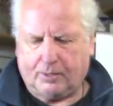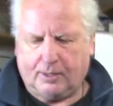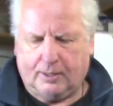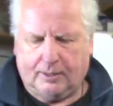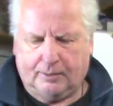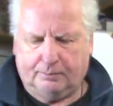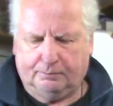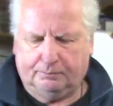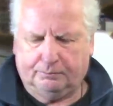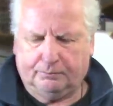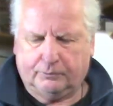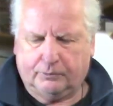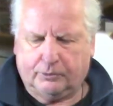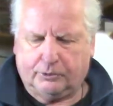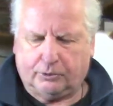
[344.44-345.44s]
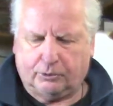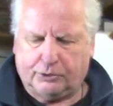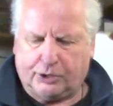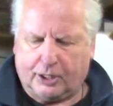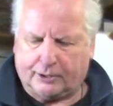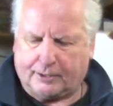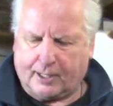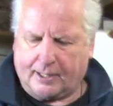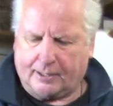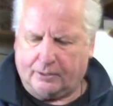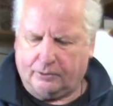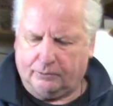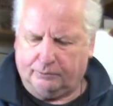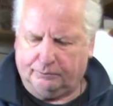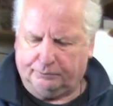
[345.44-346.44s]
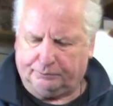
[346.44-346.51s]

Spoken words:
So check that out.